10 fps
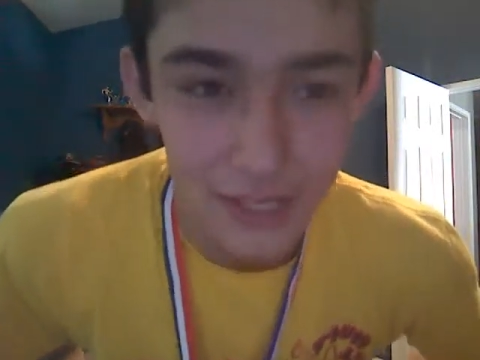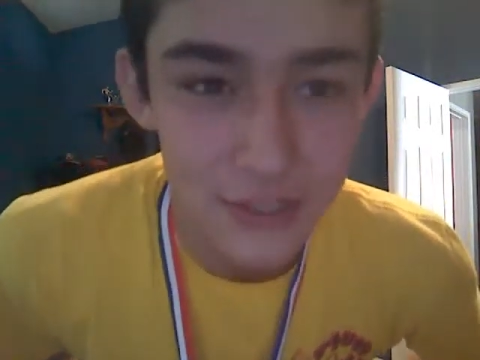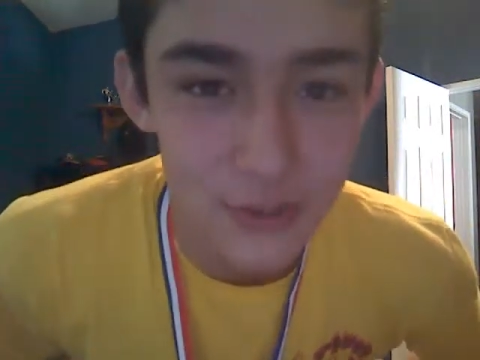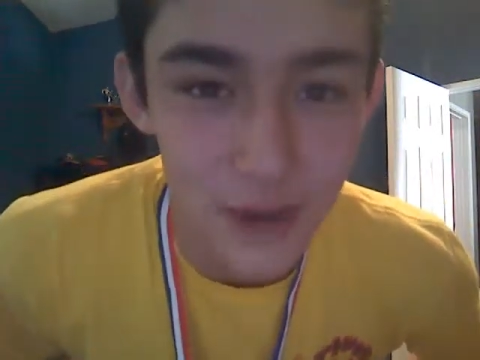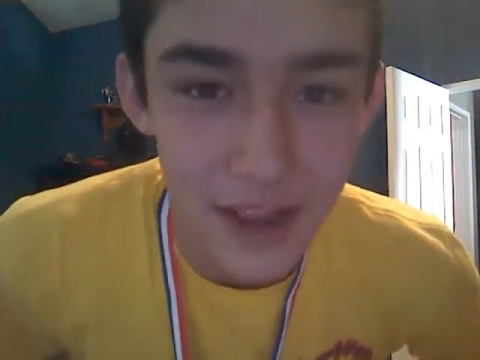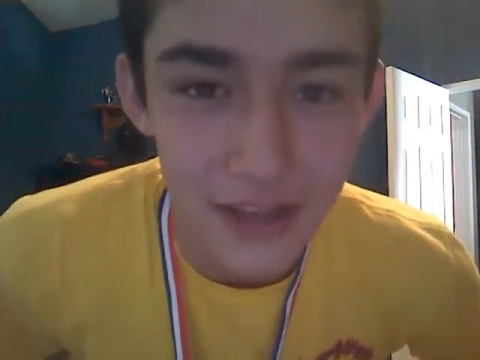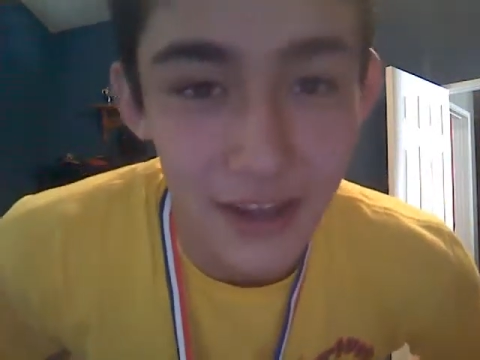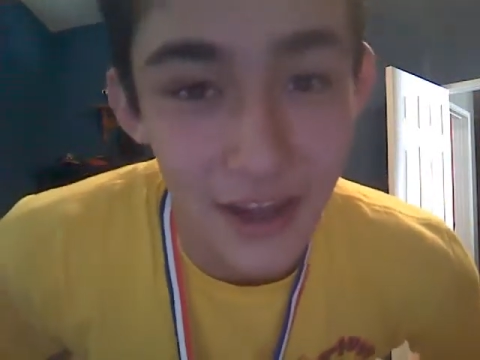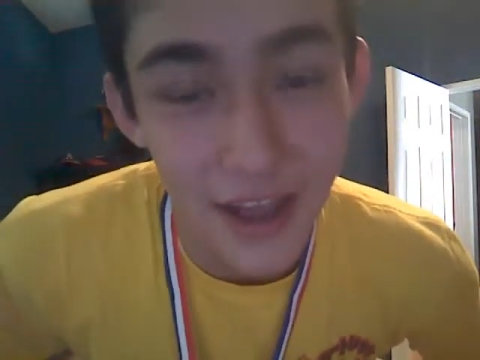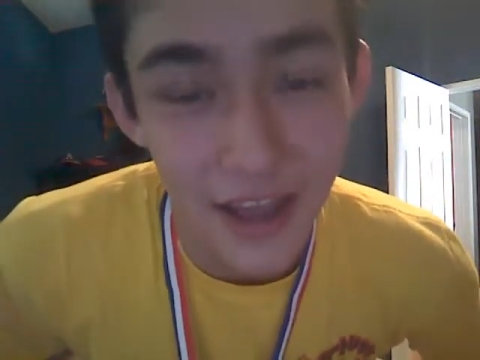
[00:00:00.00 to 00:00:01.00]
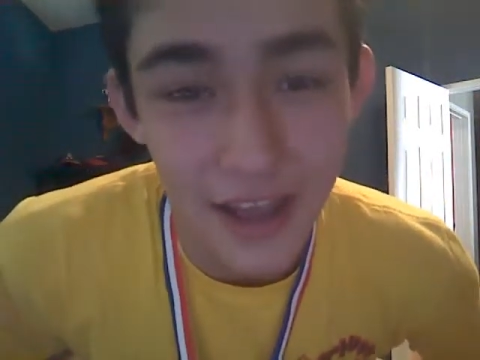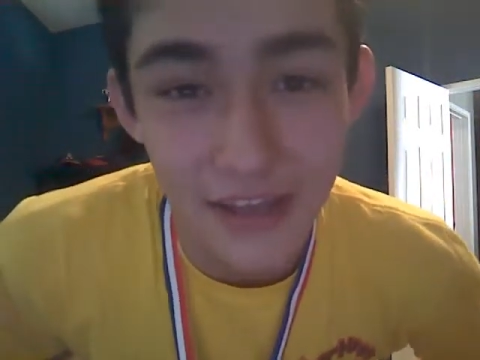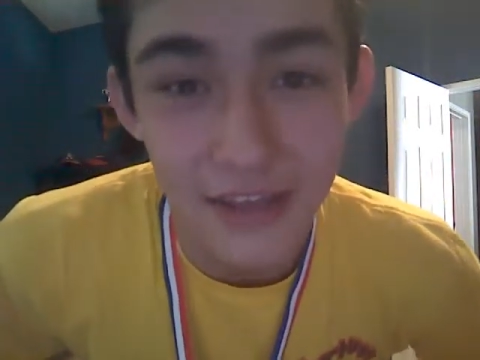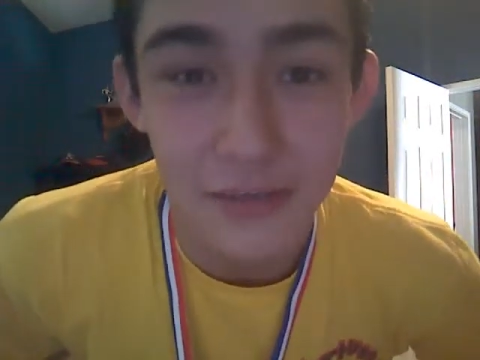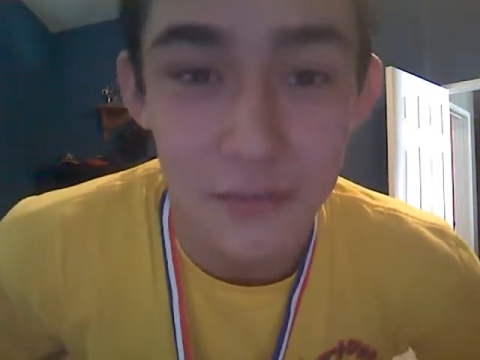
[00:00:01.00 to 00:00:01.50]
That's right. And I
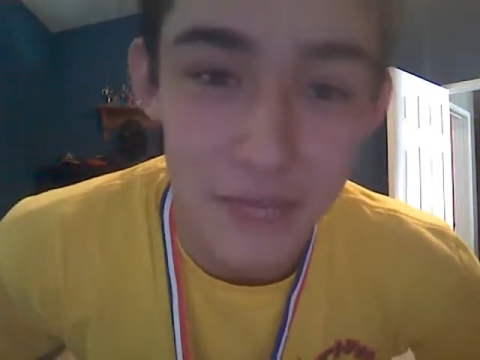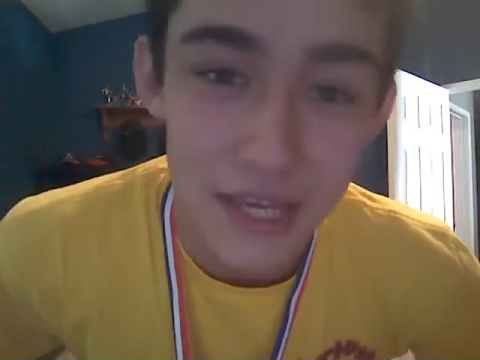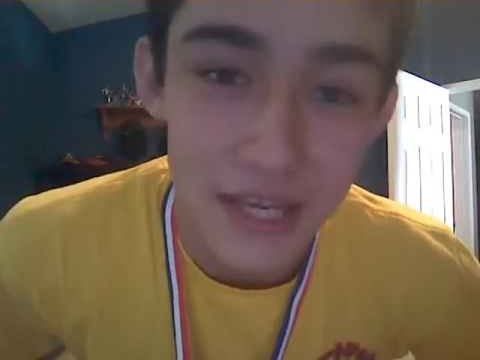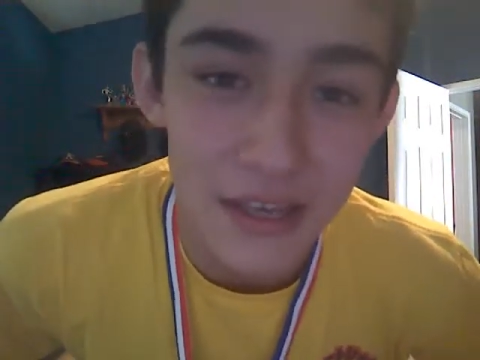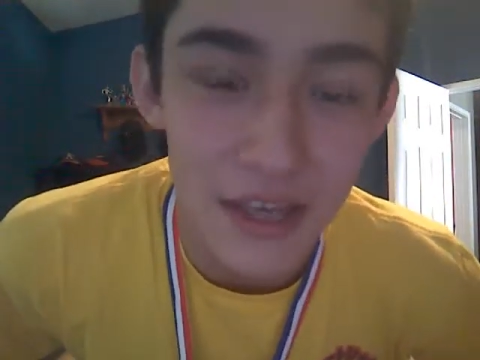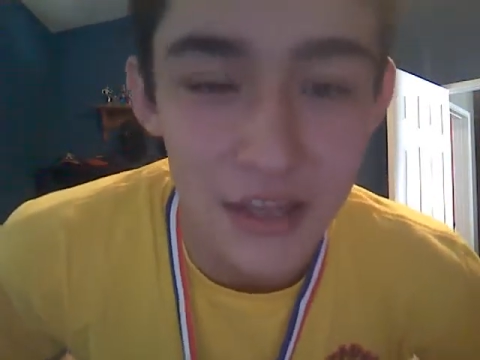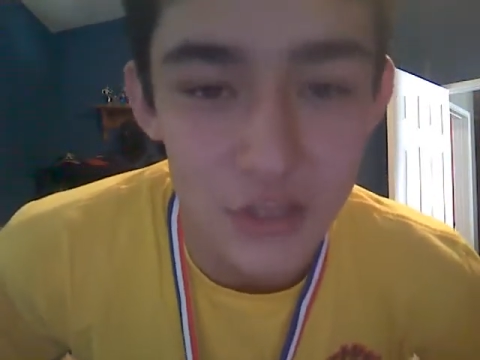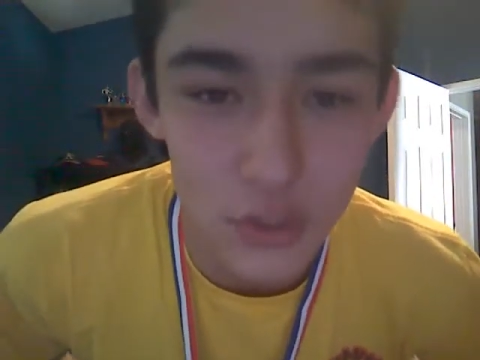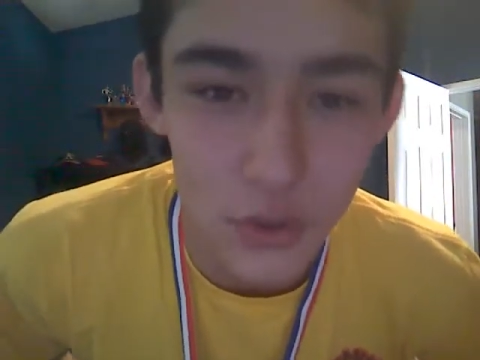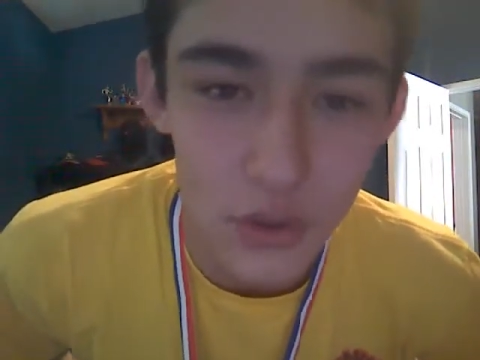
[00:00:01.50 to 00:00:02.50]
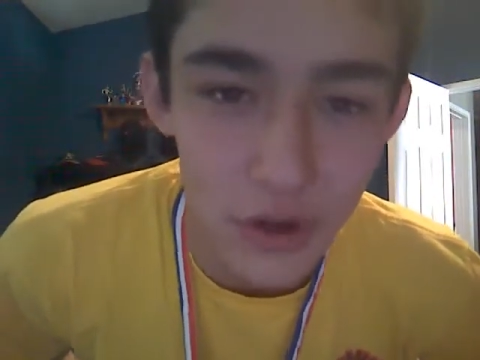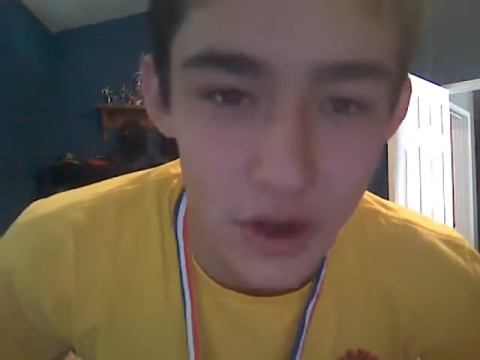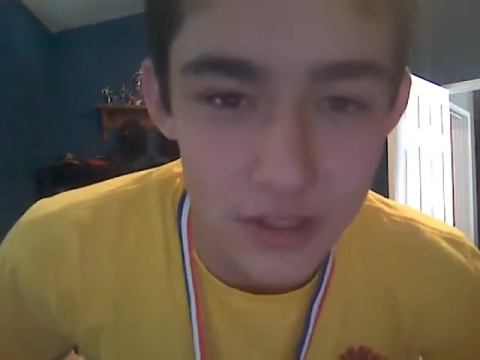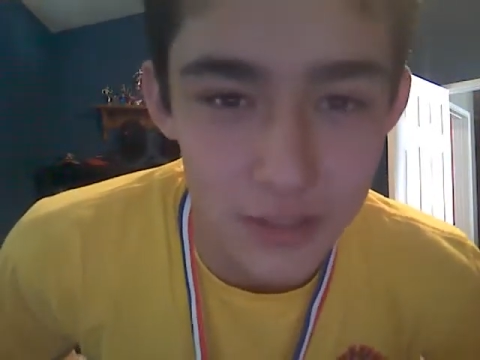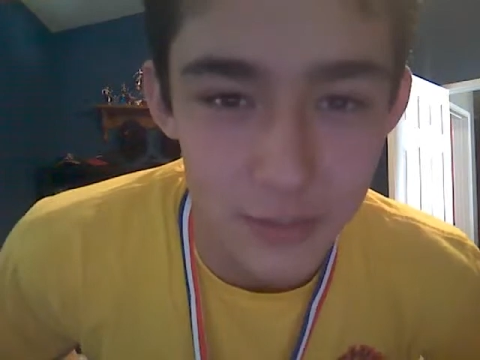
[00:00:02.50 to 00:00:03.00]
got me and two other
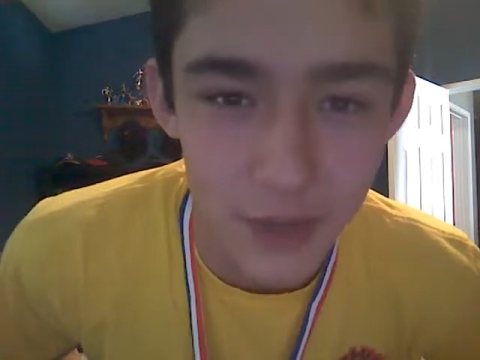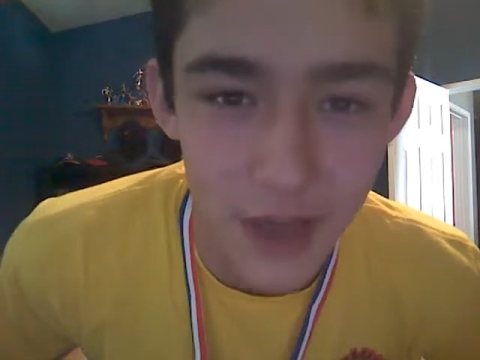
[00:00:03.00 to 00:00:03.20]
awesome